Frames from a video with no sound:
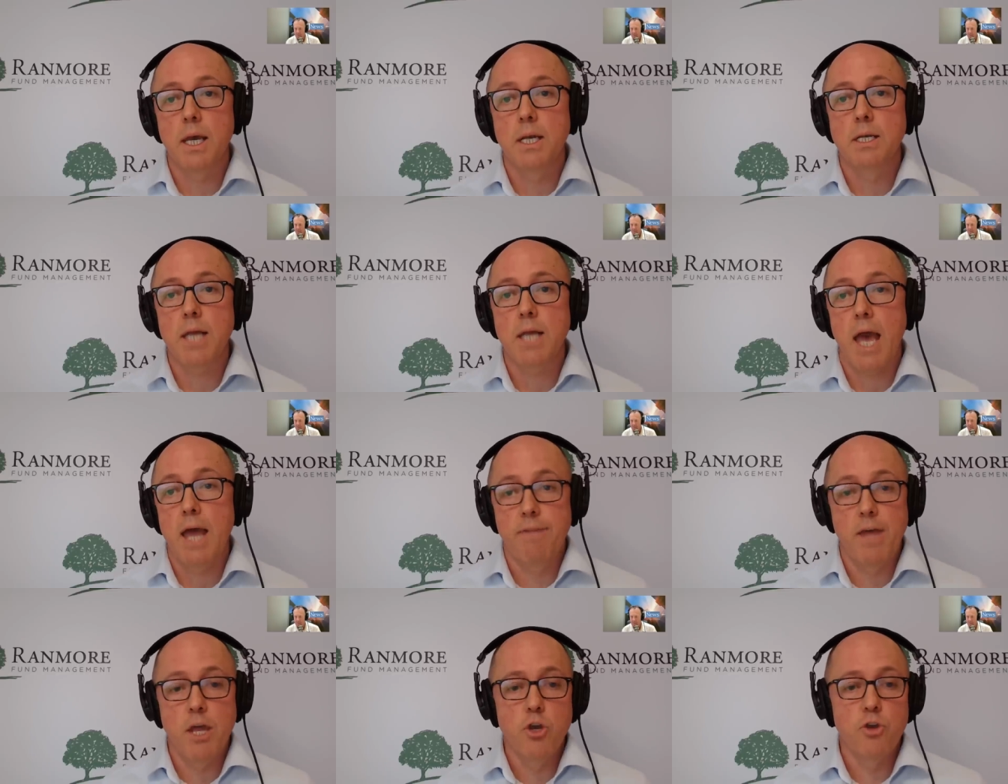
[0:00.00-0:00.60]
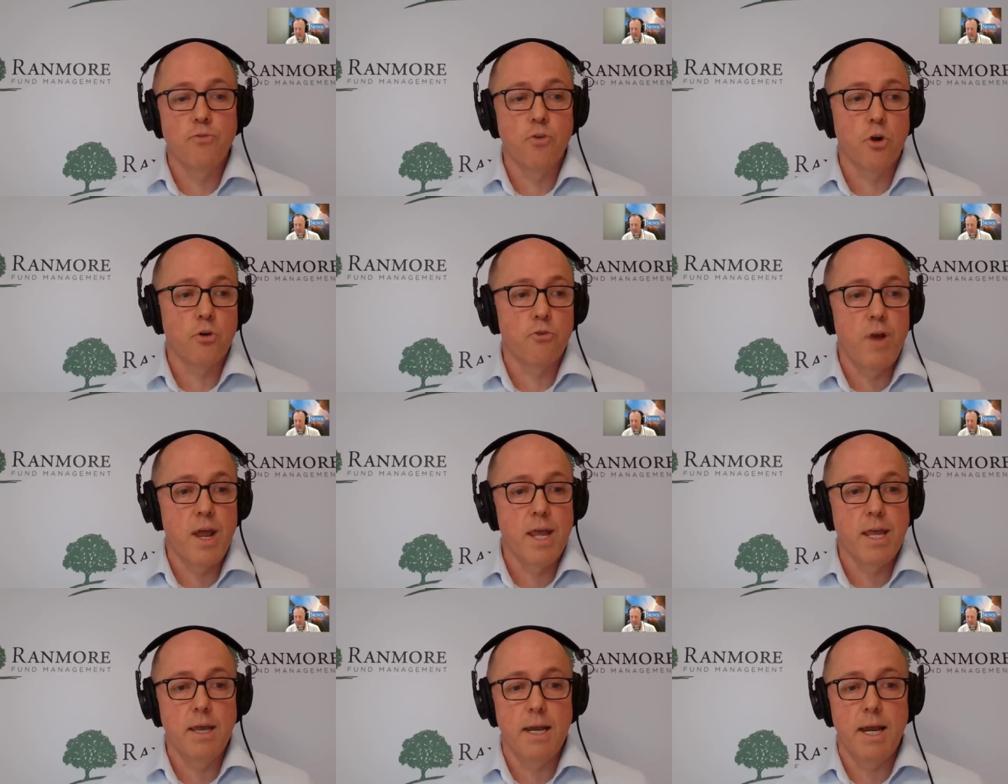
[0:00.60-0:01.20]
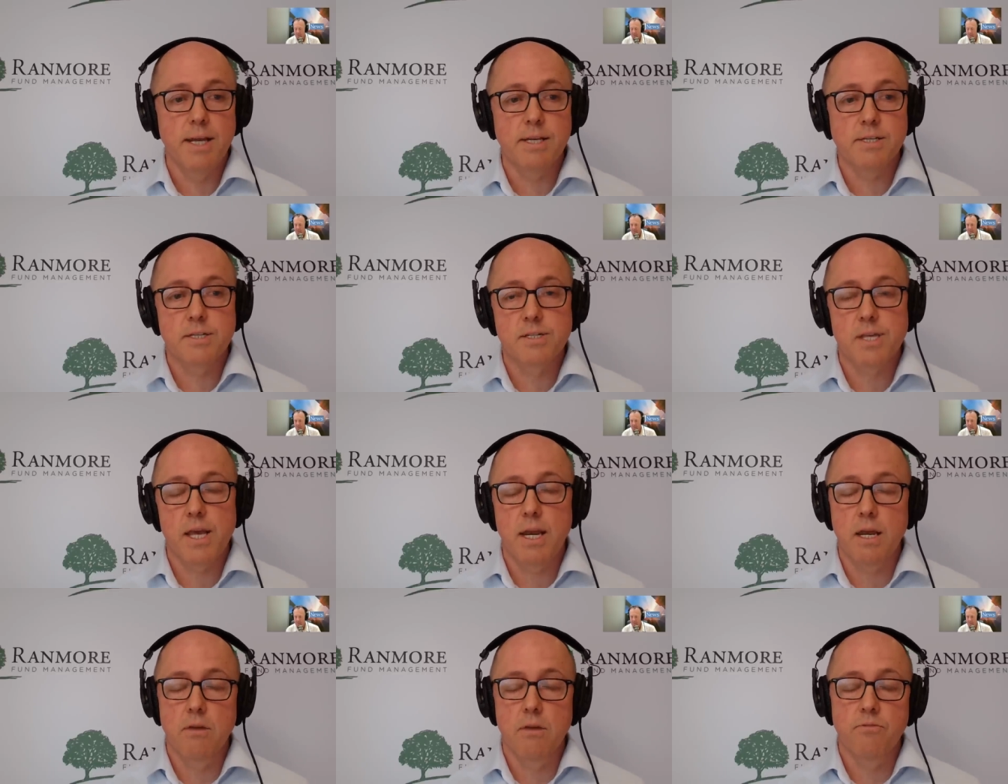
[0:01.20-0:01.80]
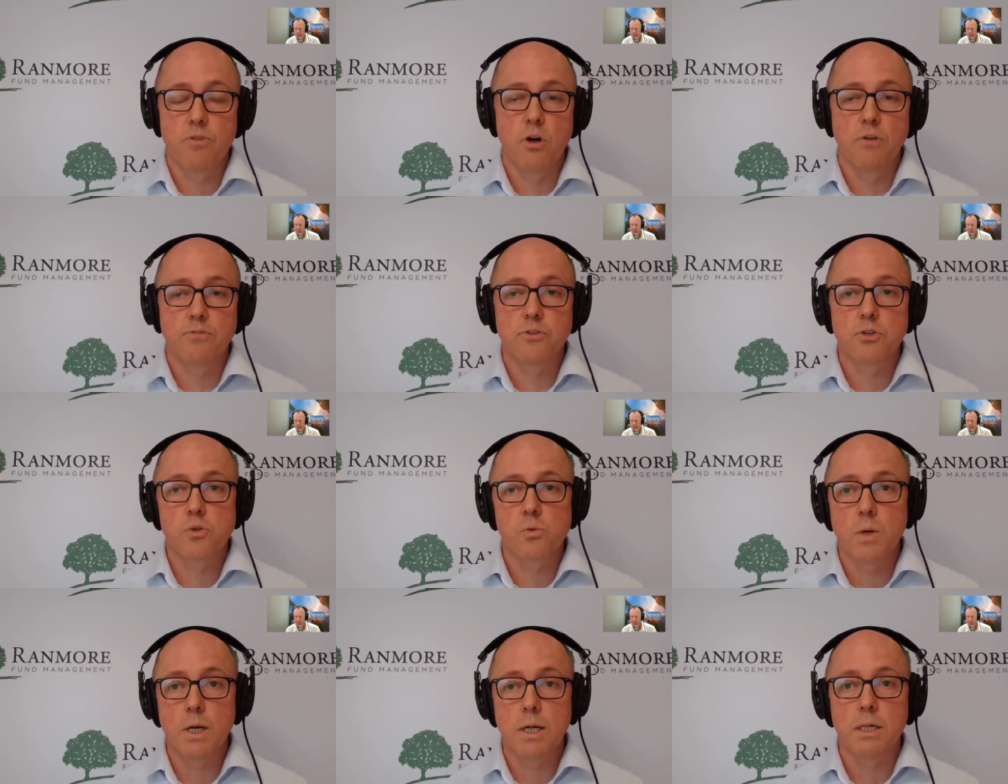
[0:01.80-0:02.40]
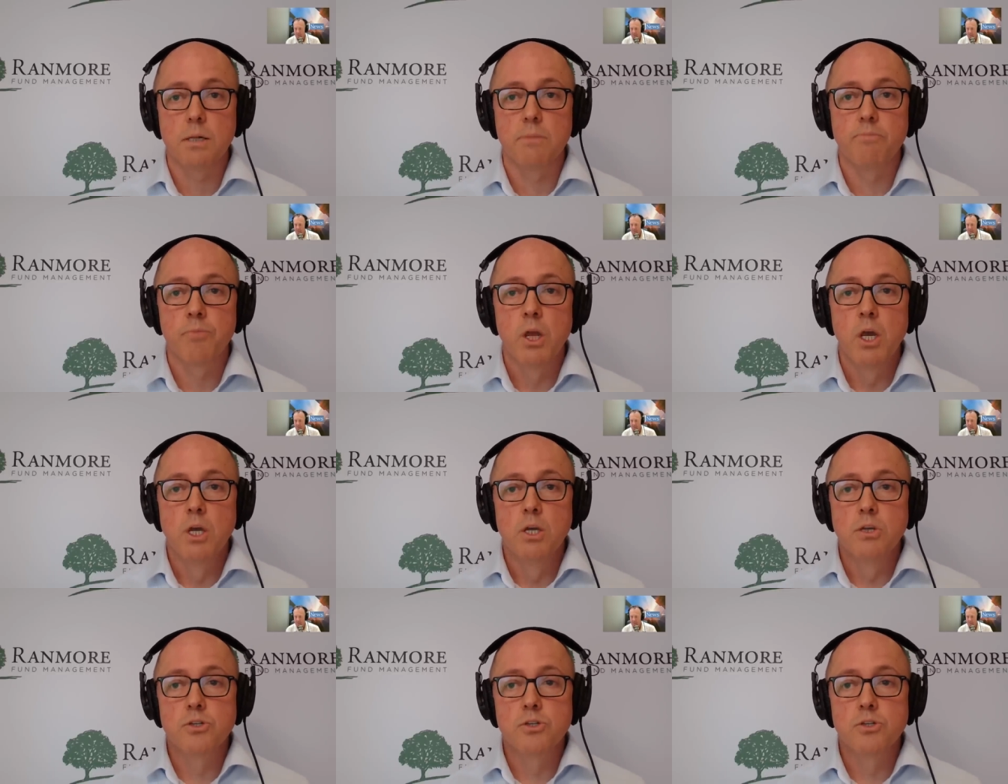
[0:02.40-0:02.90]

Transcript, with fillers: And, and then you've got regulators getting involved as well.